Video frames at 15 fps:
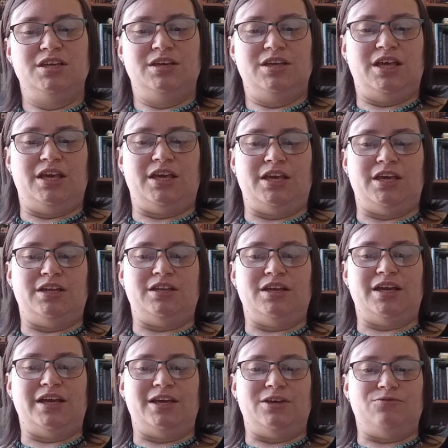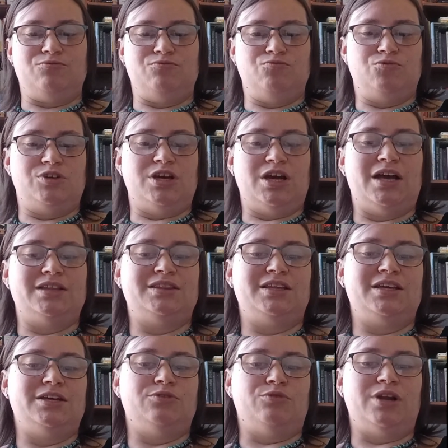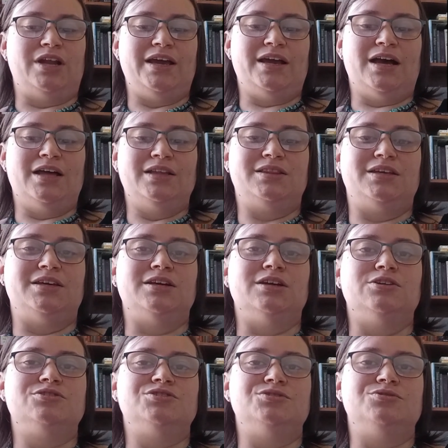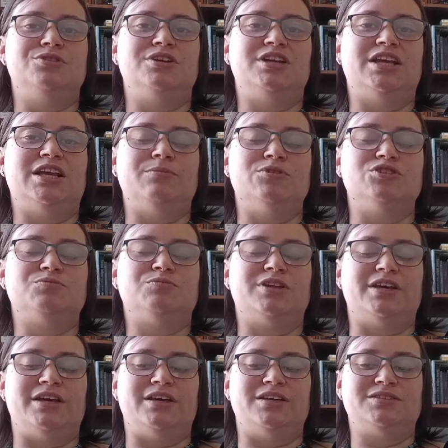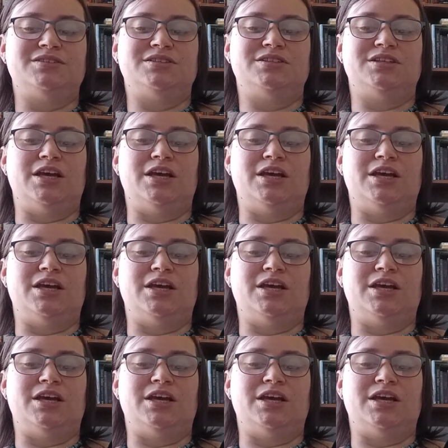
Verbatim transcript: And I got there, when I got there to the neighbor's place, I